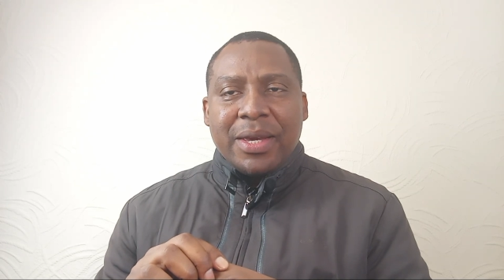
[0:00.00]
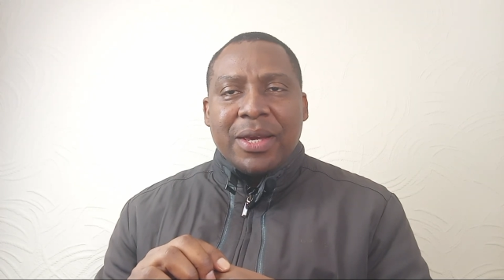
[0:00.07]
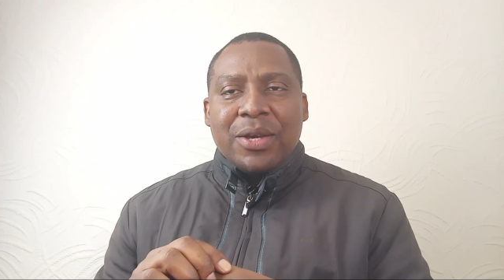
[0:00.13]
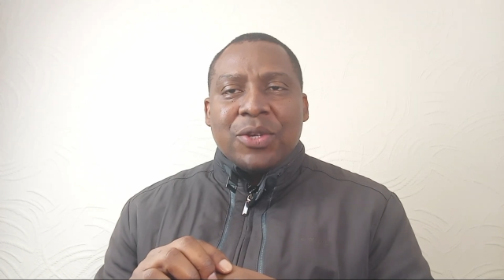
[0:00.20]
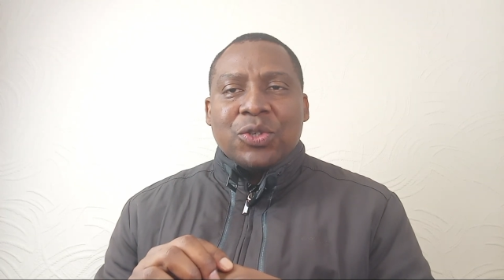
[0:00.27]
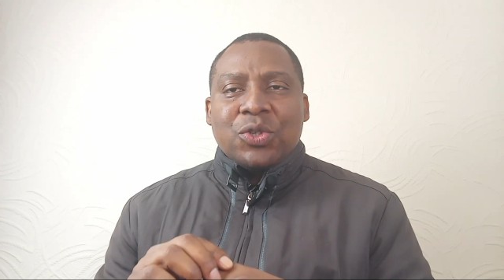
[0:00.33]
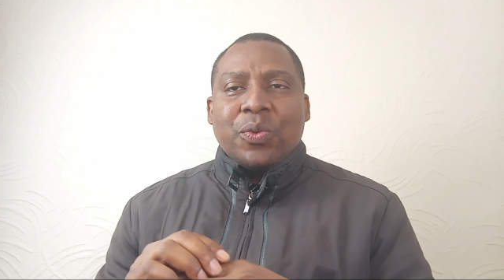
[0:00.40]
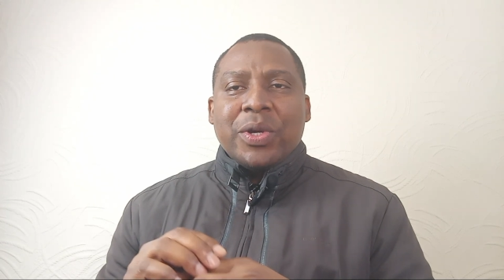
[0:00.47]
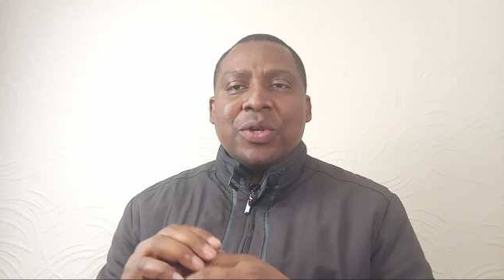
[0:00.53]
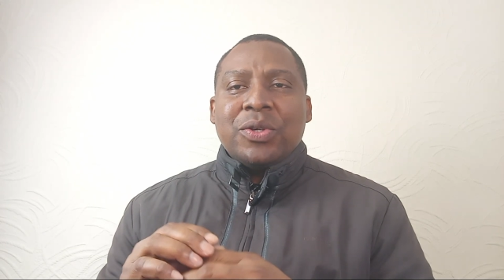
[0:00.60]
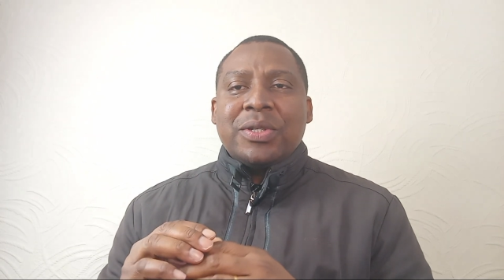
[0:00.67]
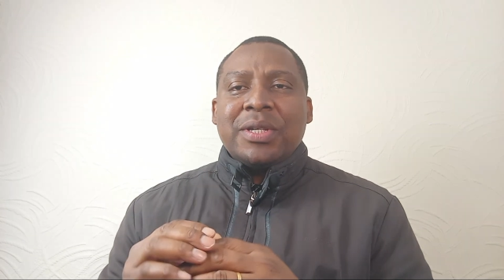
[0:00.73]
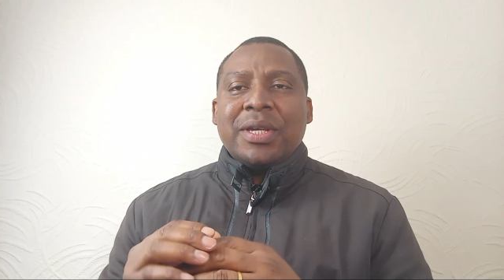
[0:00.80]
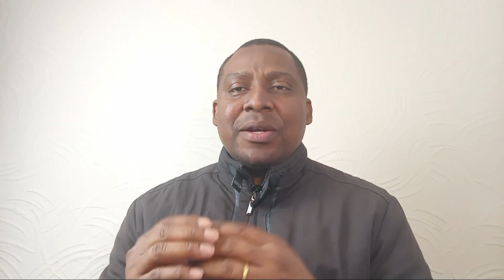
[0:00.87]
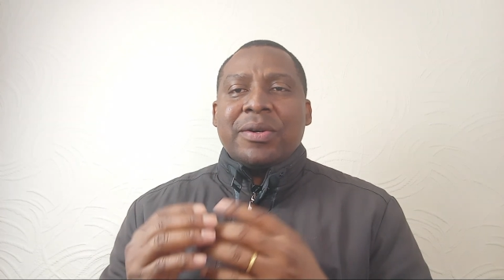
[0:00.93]
So when you
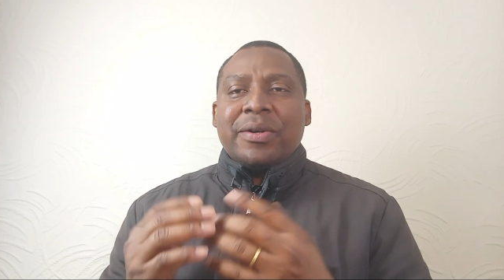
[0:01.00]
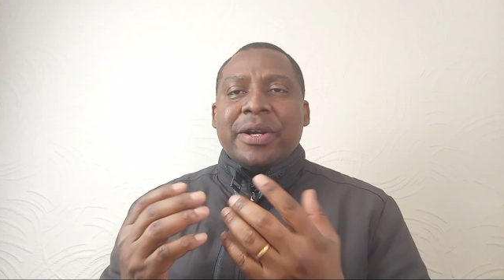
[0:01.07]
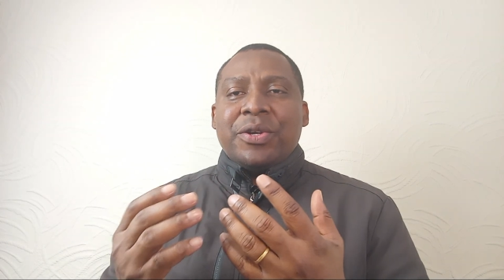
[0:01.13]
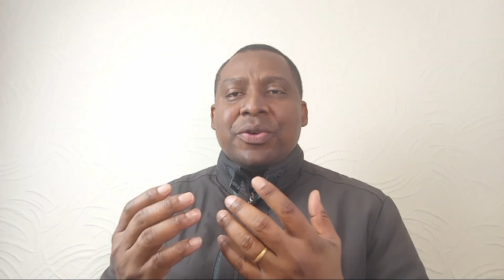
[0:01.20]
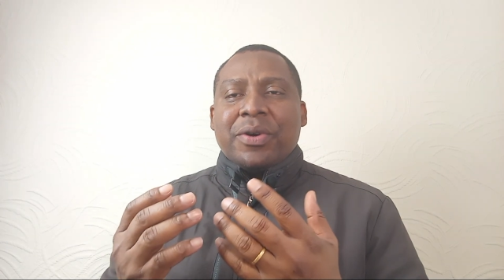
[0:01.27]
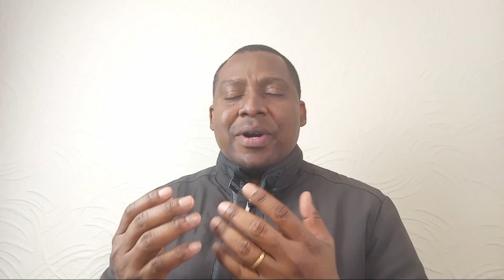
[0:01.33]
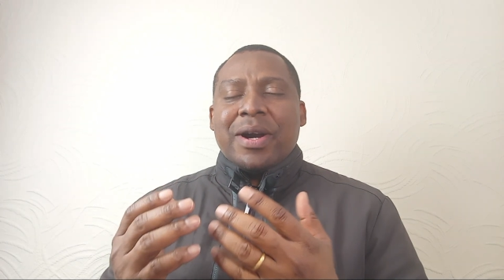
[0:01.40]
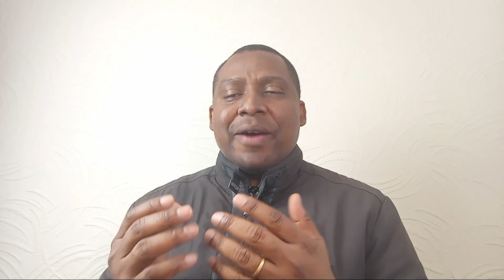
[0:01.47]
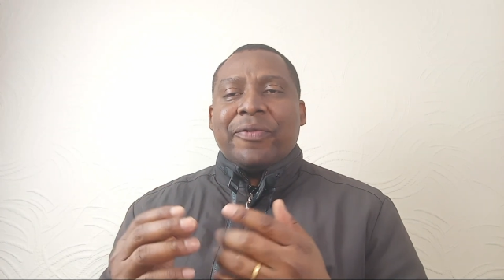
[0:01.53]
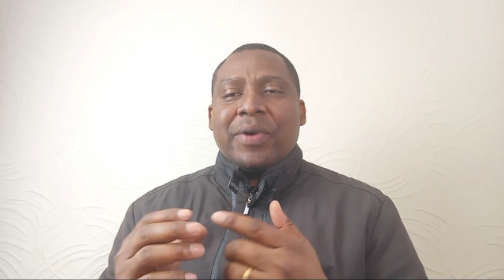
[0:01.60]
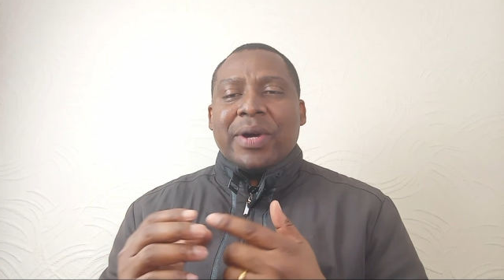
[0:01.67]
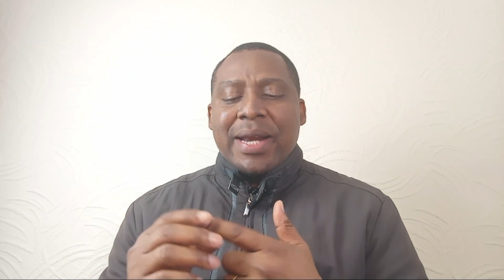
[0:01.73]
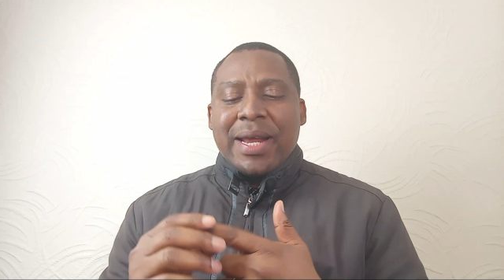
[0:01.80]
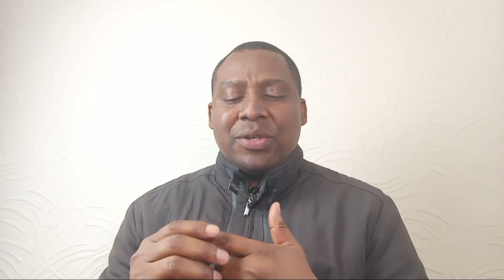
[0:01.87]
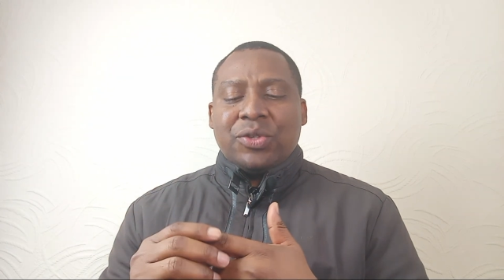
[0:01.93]
see a radiograph
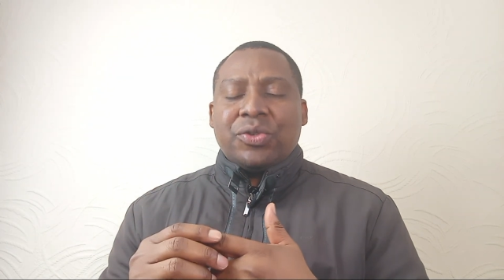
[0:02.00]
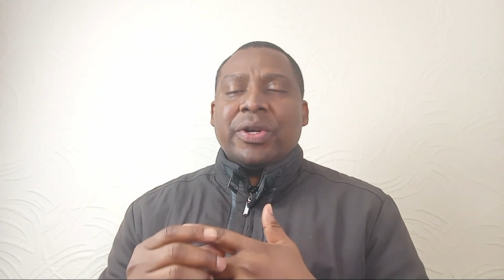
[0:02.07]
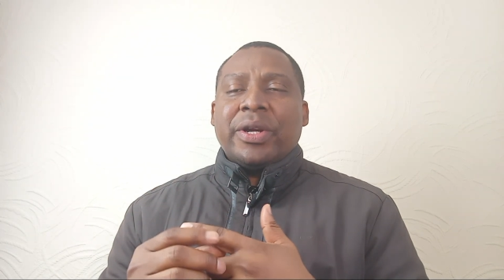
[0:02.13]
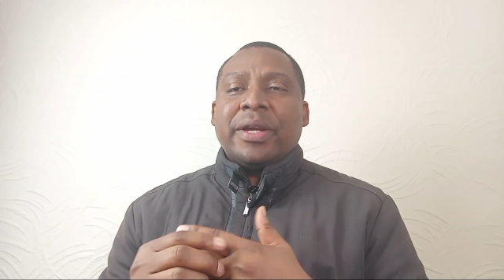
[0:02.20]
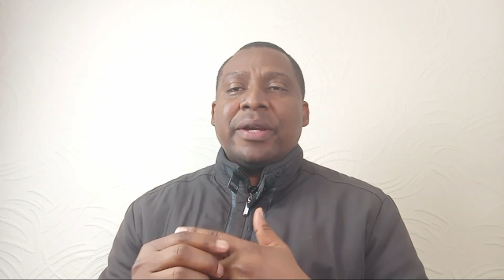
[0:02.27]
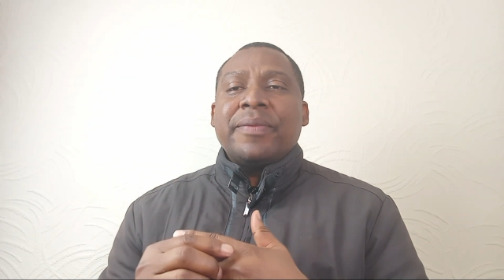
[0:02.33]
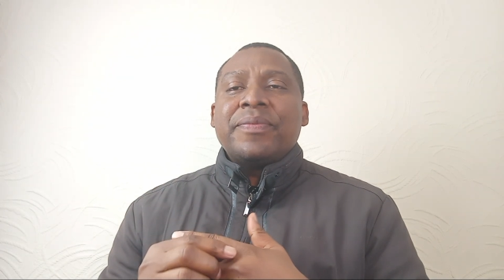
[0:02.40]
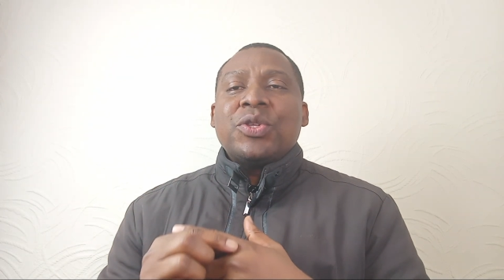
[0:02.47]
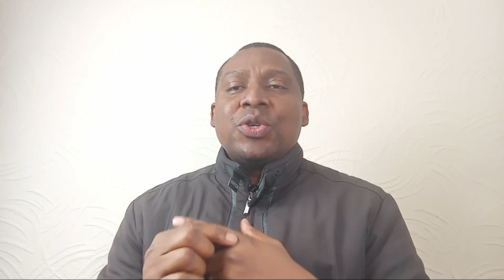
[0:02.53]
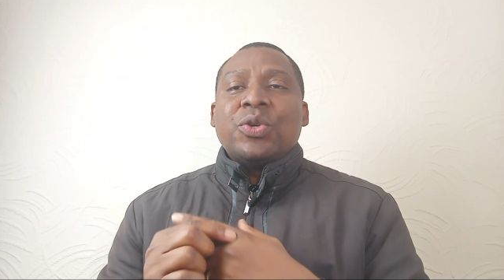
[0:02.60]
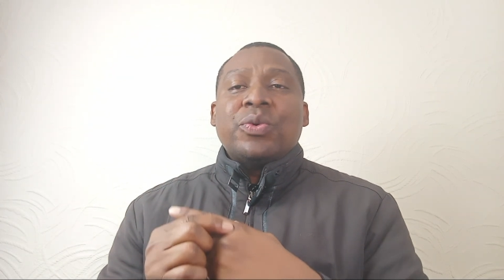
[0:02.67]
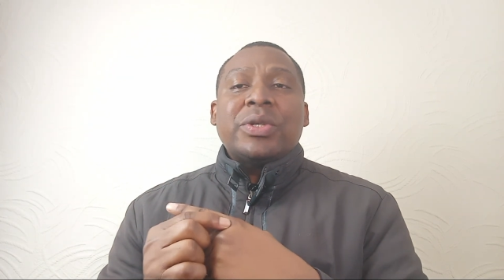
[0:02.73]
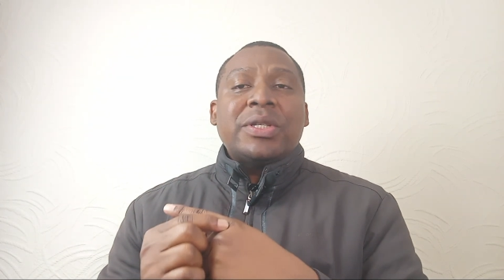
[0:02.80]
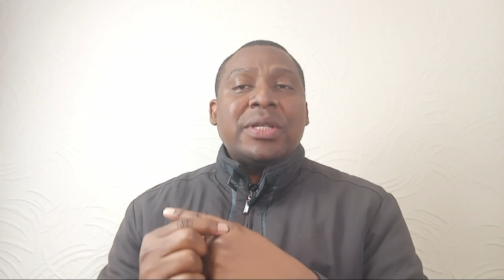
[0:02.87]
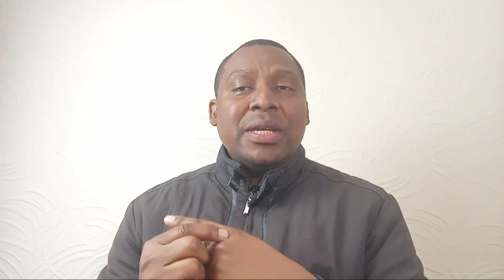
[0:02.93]
or an x-ray, you
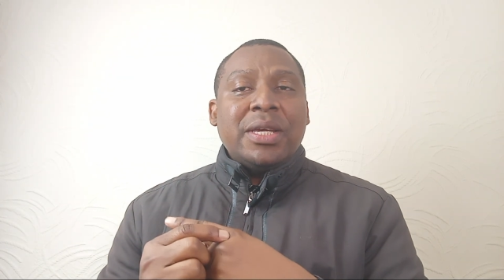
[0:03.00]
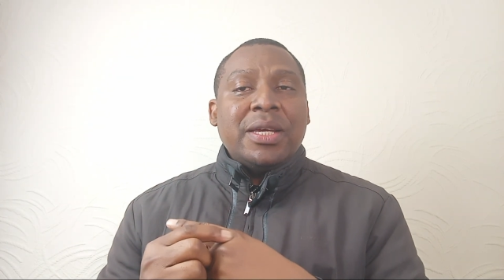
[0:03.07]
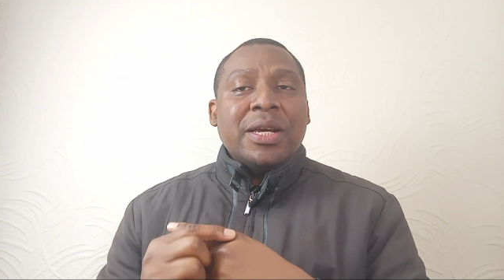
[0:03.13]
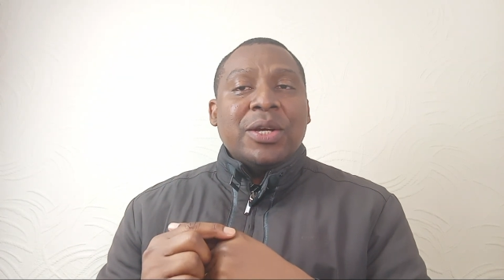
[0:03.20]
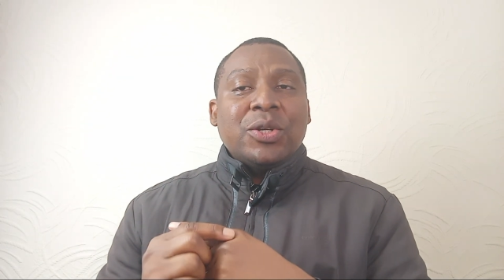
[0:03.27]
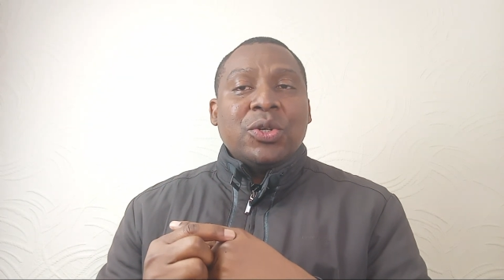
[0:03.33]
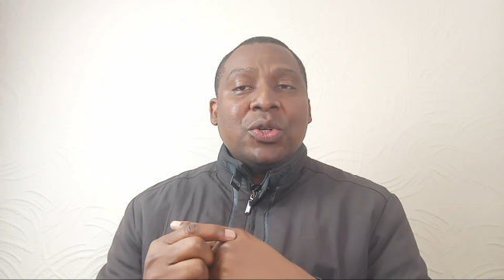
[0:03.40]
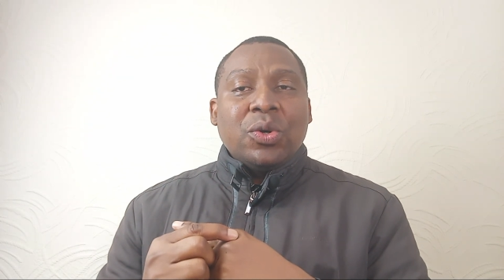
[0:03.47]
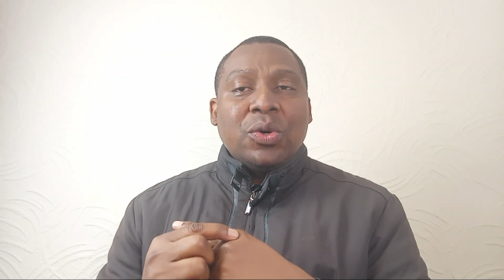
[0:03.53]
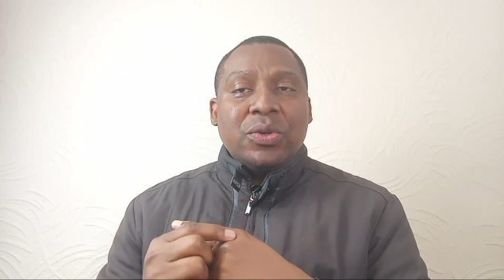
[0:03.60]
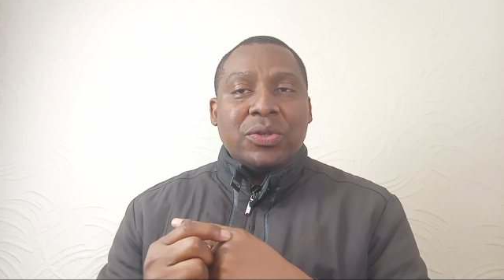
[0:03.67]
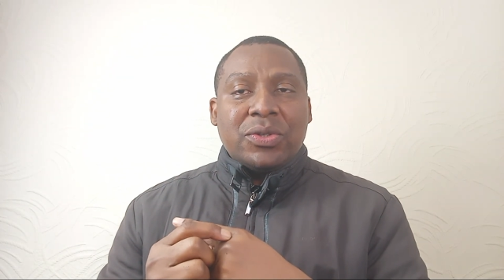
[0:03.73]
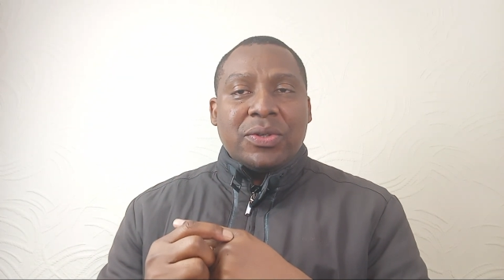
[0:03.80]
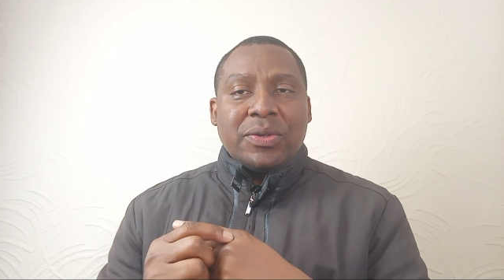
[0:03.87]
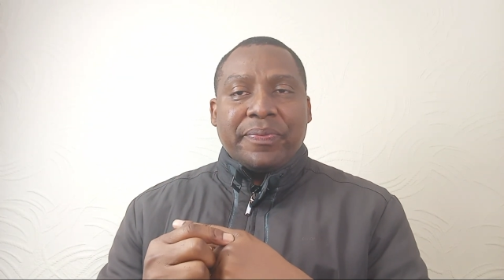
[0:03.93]
will see
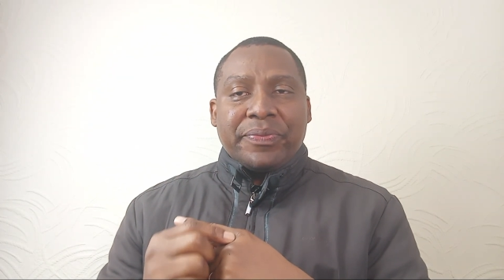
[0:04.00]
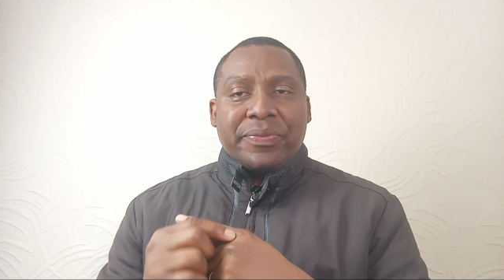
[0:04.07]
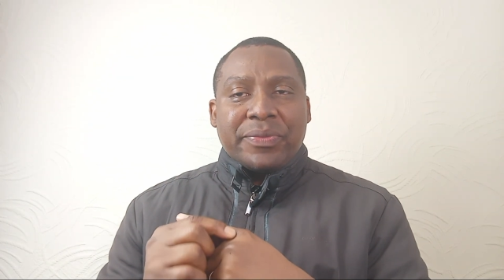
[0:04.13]
those